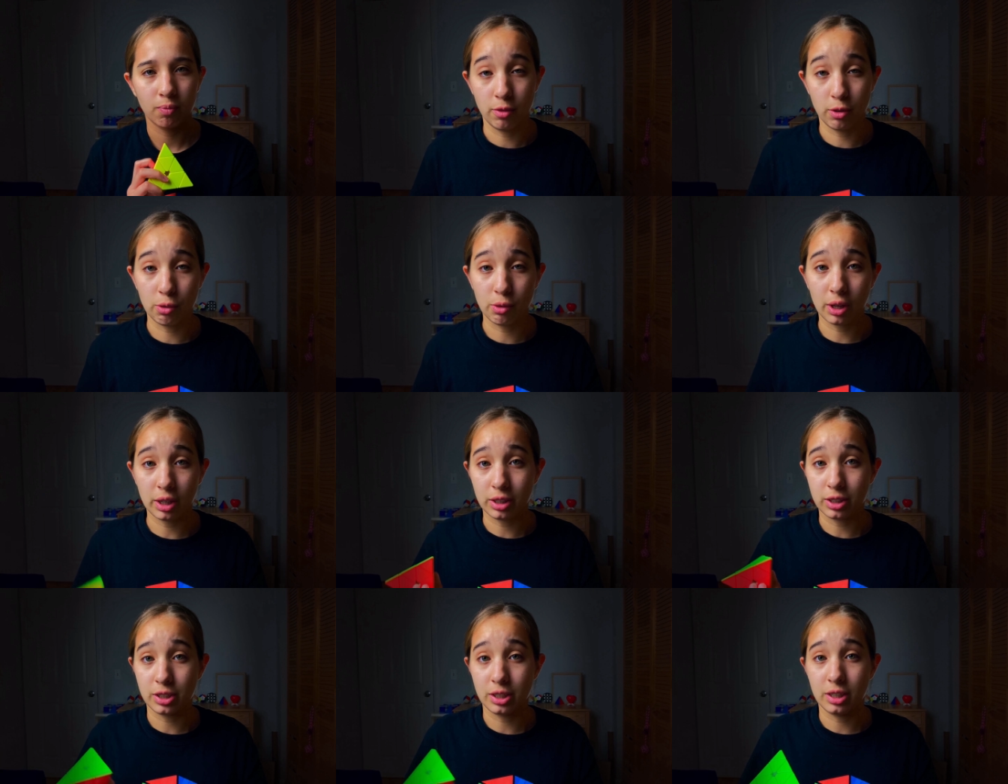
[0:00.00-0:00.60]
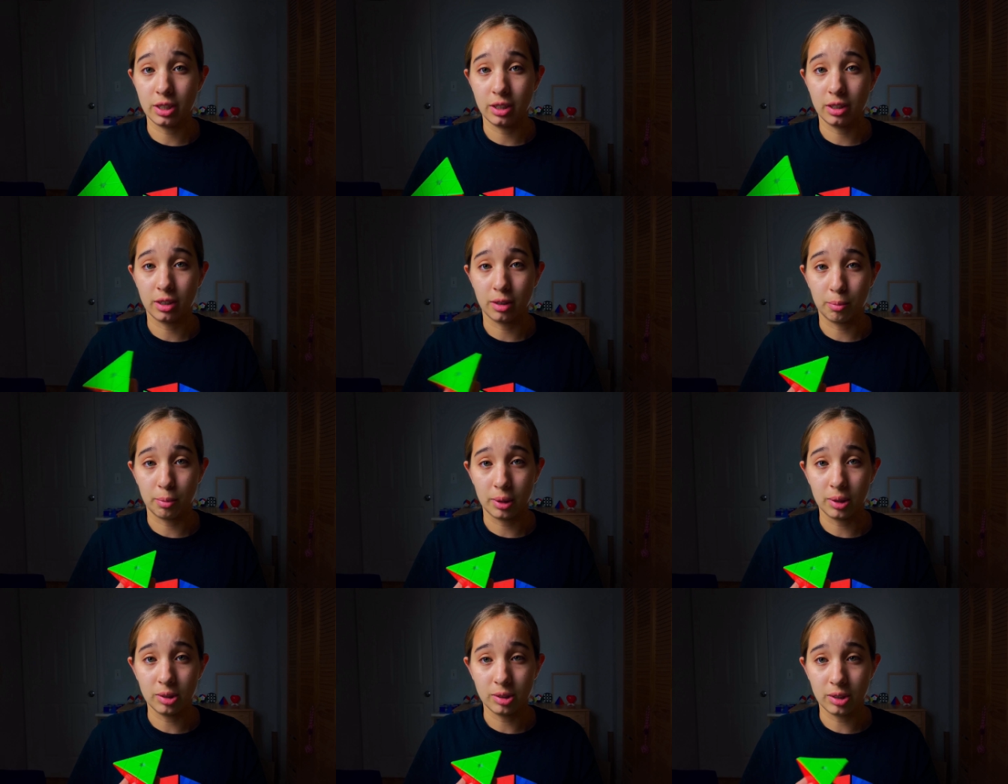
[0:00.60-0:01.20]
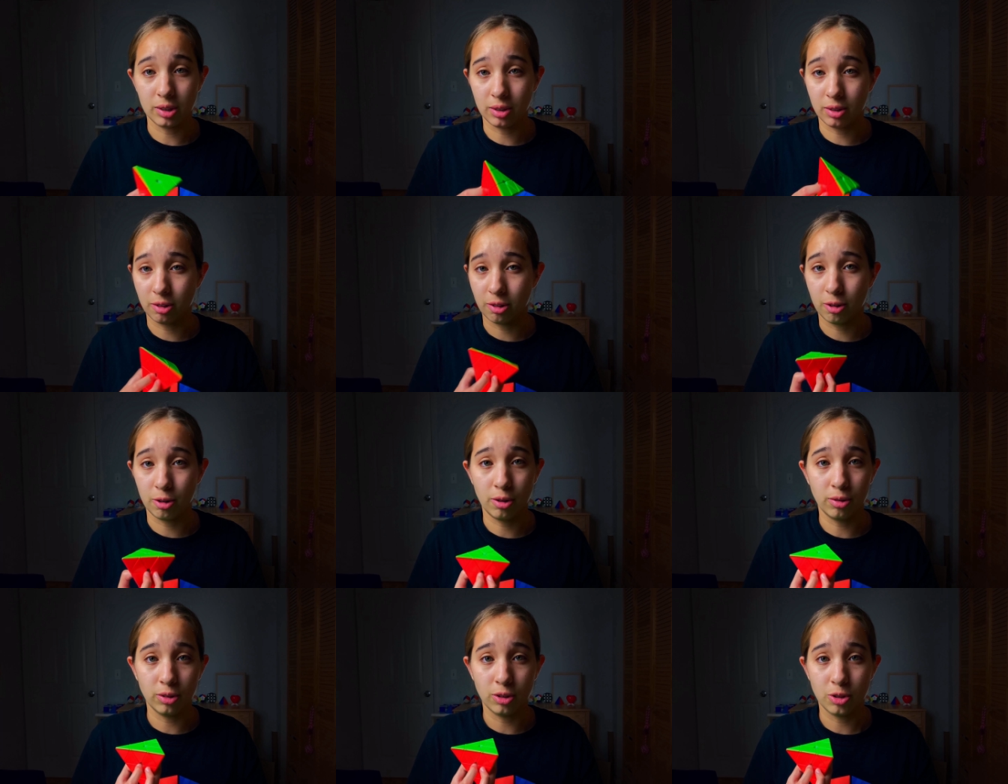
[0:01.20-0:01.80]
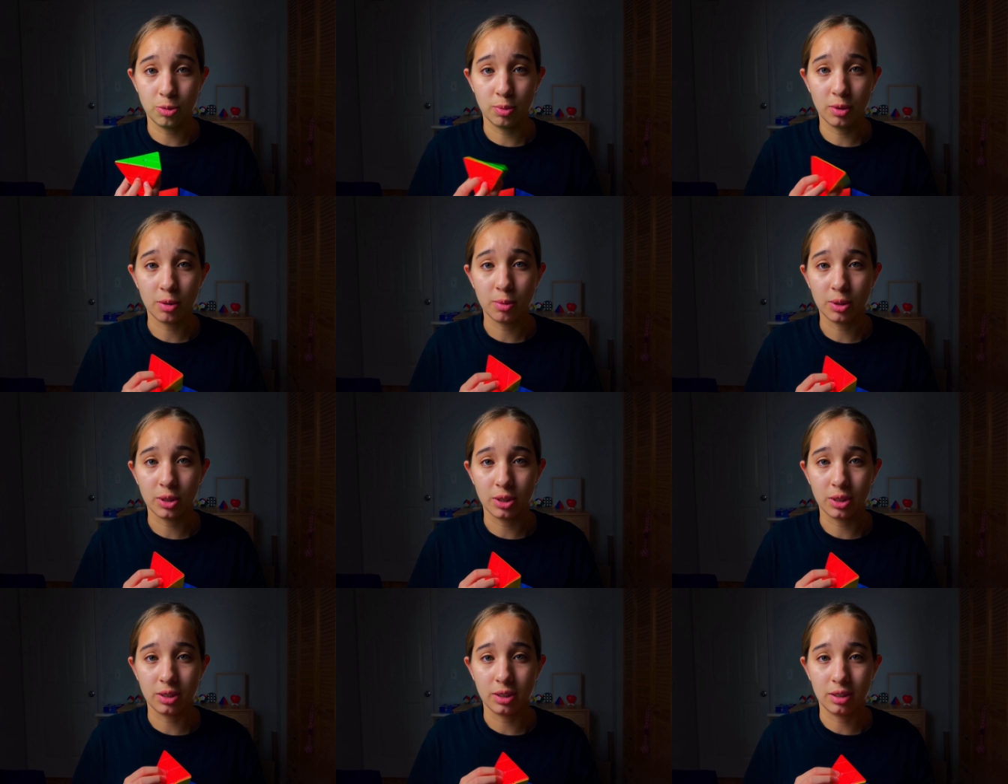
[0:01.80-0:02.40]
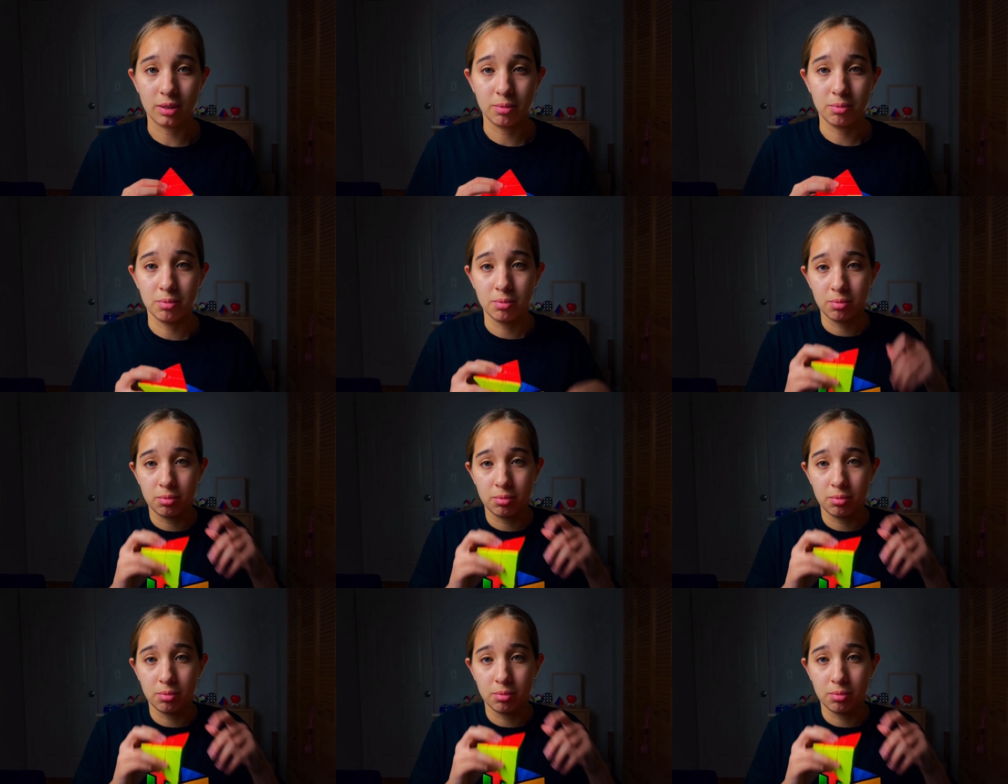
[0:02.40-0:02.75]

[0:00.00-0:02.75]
If you'd like to see a comparison on all those pyramixes,